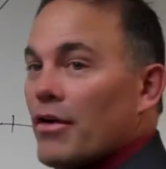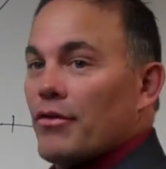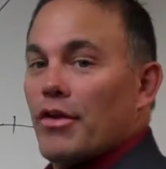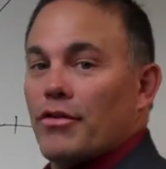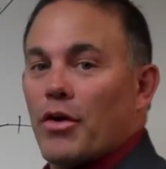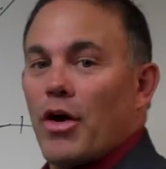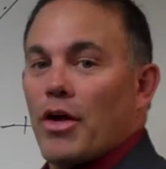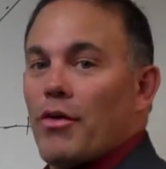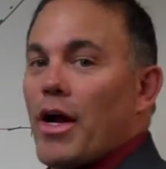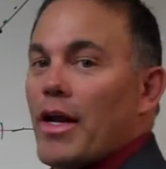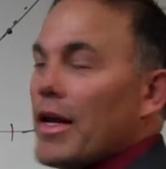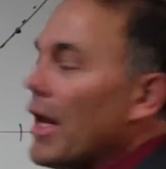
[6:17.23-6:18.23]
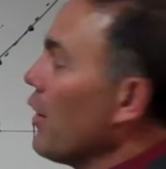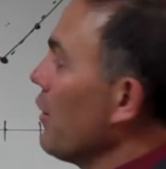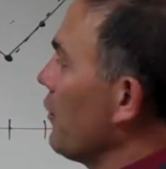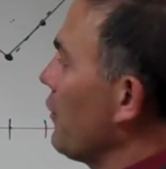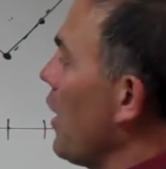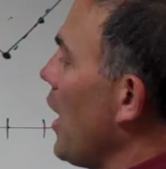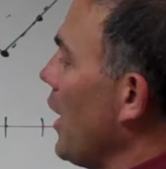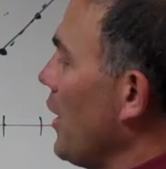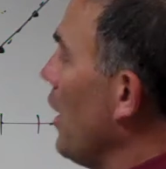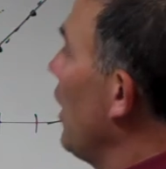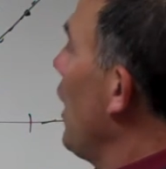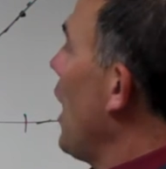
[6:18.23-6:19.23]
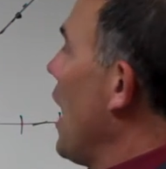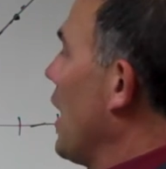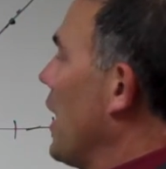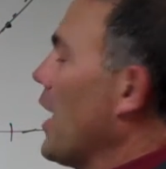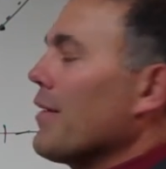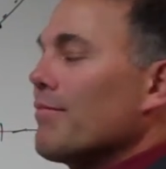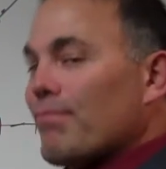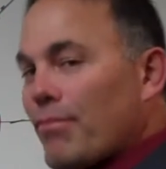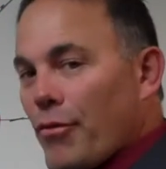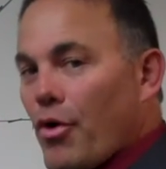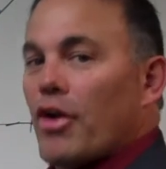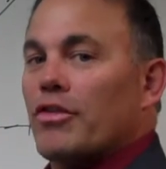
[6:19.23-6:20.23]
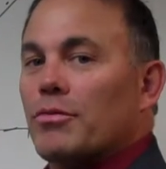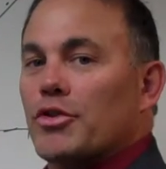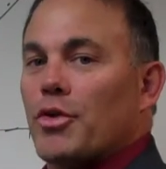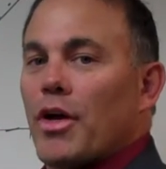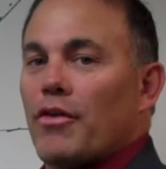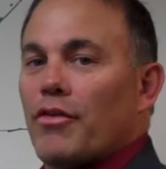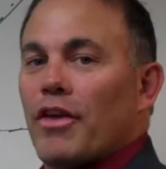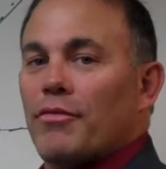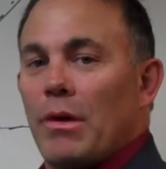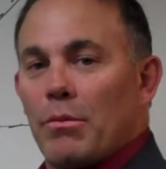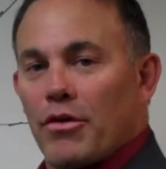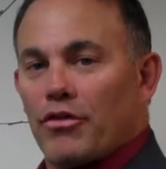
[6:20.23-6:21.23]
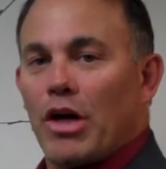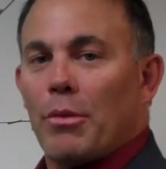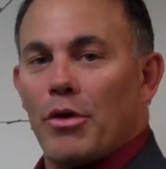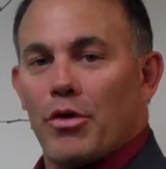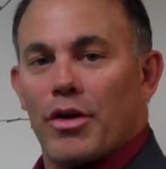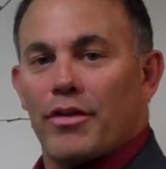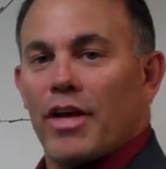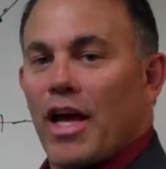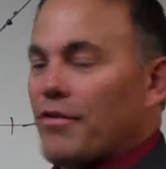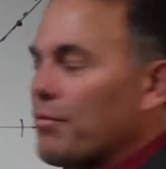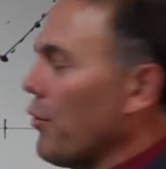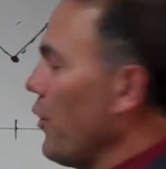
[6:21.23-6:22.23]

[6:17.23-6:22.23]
So let's go ahead right now and decide. Again, there are some tricks to this, but I'm going to start by doing a test